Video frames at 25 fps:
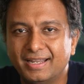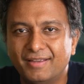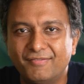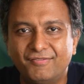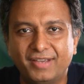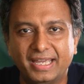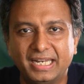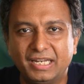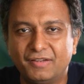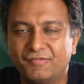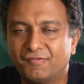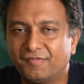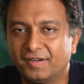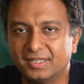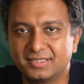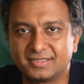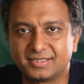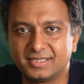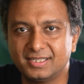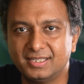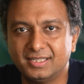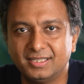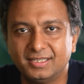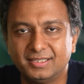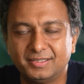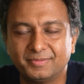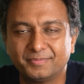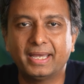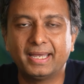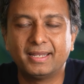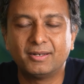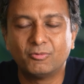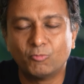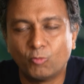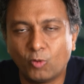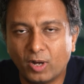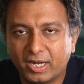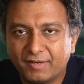very fuzzy.
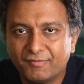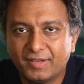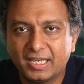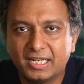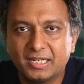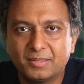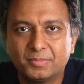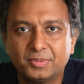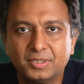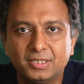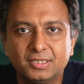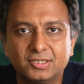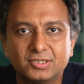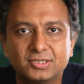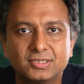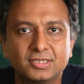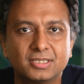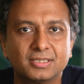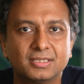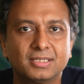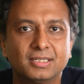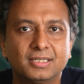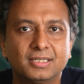And one variable is